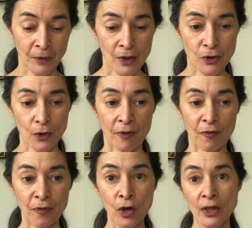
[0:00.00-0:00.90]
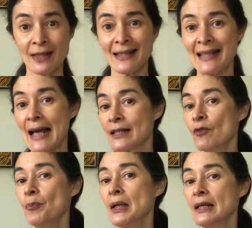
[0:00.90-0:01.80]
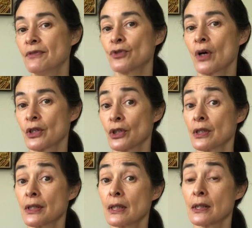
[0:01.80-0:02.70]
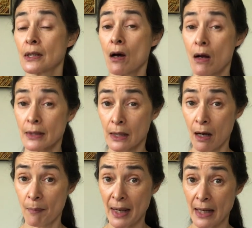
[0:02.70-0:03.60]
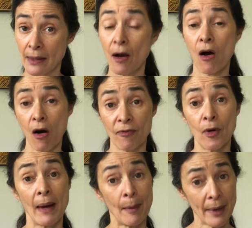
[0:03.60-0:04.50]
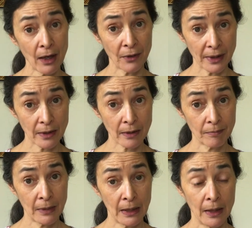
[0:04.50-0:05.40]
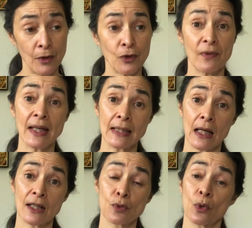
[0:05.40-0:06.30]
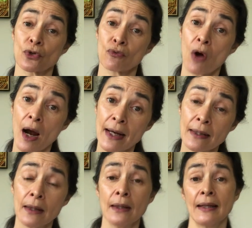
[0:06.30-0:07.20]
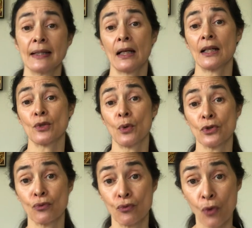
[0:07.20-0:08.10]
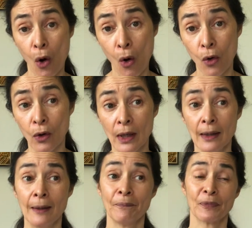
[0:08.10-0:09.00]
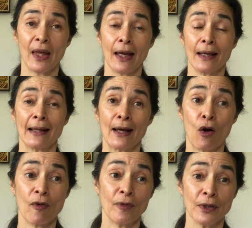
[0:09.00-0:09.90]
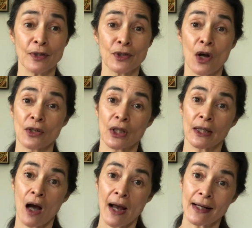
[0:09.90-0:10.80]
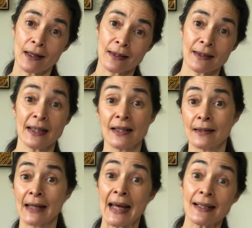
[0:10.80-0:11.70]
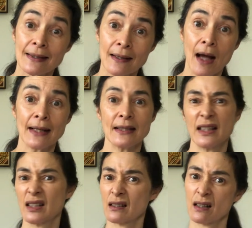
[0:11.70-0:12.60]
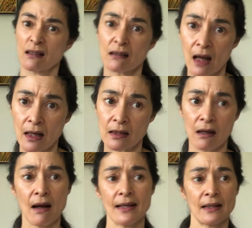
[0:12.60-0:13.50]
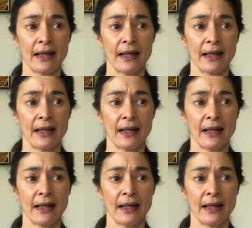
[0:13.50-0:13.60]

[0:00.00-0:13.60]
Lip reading: So the first set of belief structures that start to come in are from our parents. So they tell us what's right. They tell us what's wrong. They often start to guide us. This tastes nice. This doesn't taste nice.